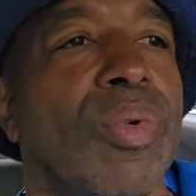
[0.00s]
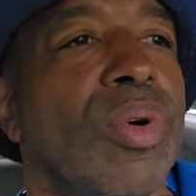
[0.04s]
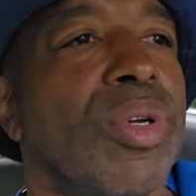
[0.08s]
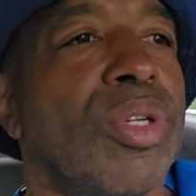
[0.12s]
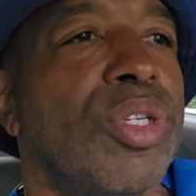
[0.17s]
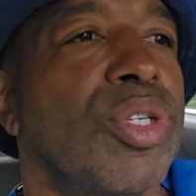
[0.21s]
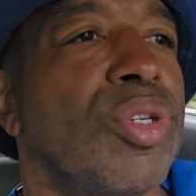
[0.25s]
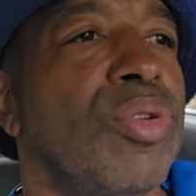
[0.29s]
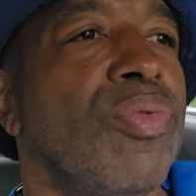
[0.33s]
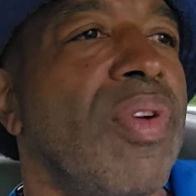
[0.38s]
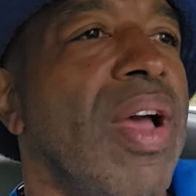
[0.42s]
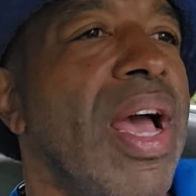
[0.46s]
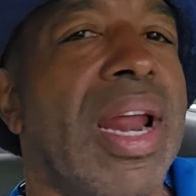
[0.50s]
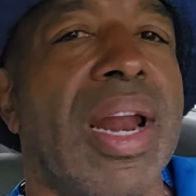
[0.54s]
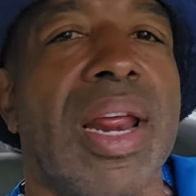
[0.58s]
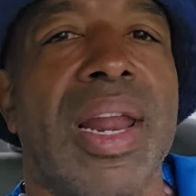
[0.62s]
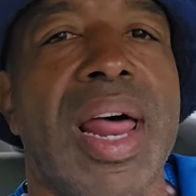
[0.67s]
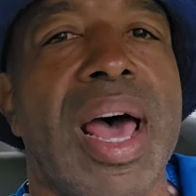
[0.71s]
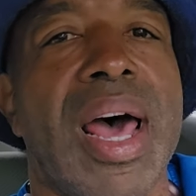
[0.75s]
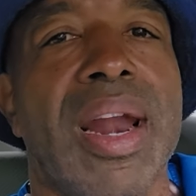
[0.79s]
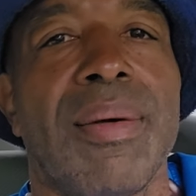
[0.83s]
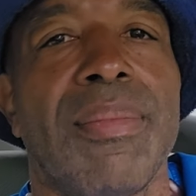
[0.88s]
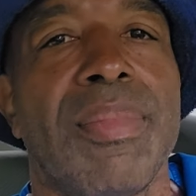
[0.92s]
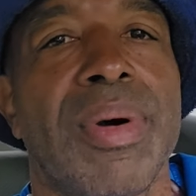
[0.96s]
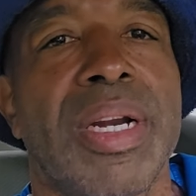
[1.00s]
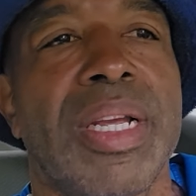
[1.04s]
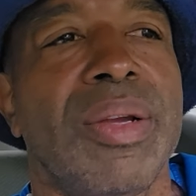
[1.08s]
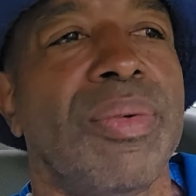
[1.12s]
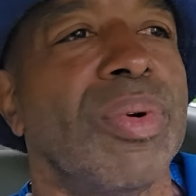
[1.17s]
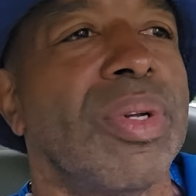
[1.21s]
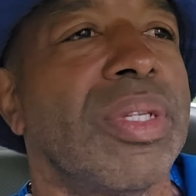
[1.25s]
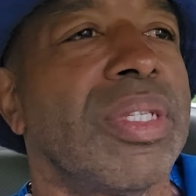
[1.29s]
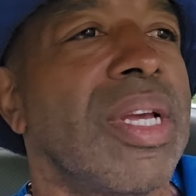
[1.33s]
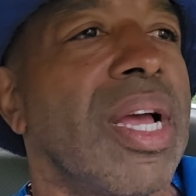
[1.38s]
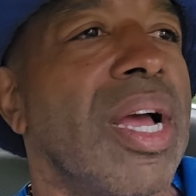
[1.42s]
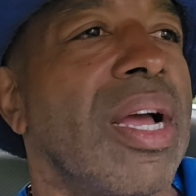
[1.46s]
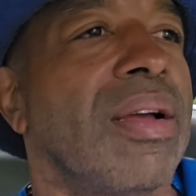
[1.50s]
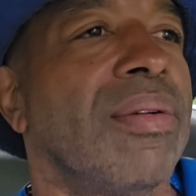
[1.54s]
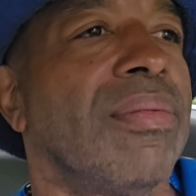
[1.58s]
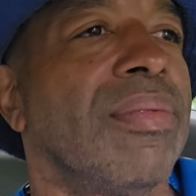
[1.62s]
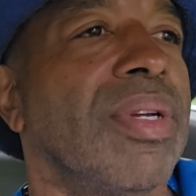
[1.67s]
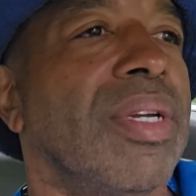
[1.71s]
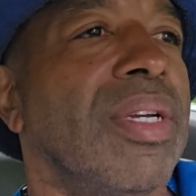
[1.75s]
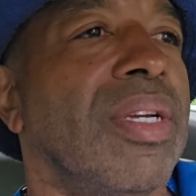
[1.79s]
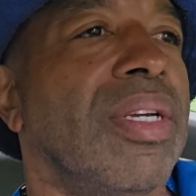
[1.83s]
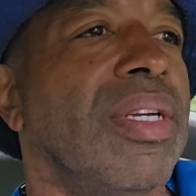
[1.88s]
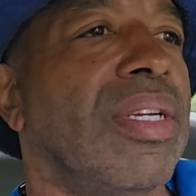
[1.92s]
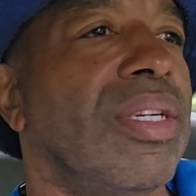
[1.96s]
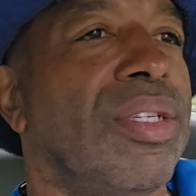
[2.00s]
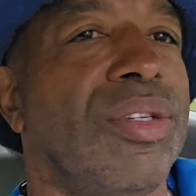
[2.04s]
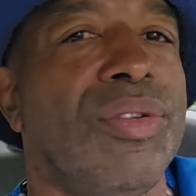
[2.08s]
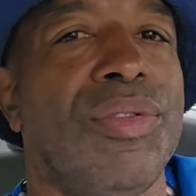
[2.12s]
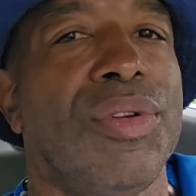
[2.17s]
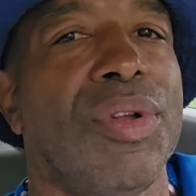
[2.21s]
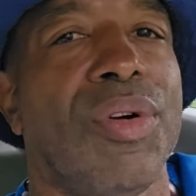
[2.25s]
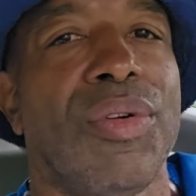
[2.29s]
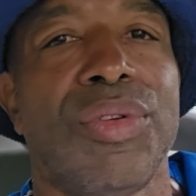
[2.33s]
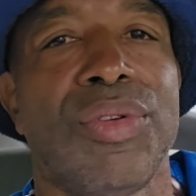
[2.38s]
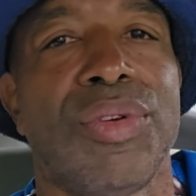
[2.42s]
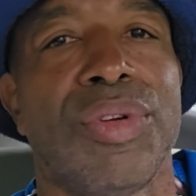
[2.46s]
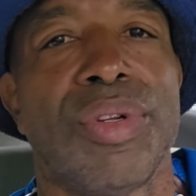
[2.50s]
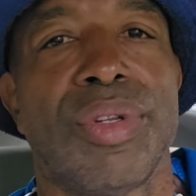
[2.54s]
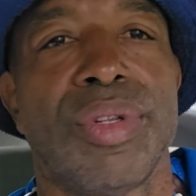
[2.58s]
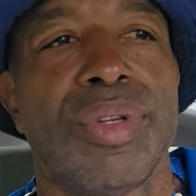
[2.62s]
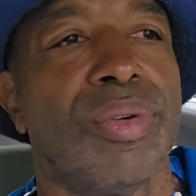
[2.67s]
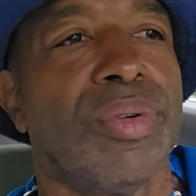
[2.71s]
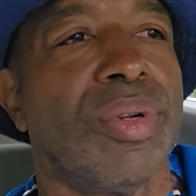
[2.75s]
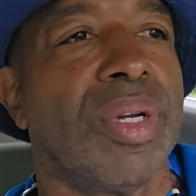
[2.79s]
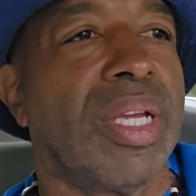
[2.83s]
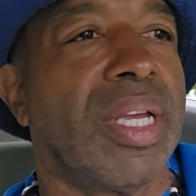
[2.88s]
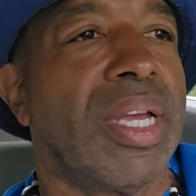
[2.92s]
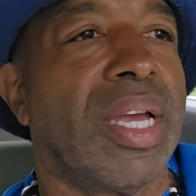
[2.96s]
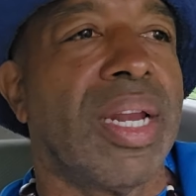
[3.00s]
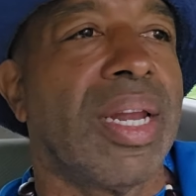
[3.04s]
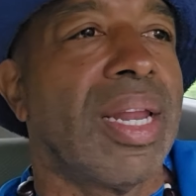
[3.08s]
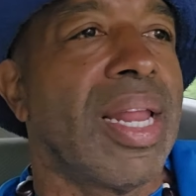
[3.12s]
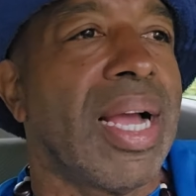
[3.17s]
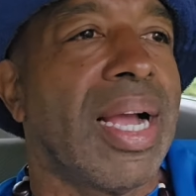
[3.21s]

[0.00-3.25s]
Once you had a lot of money one time, you know you could do it again.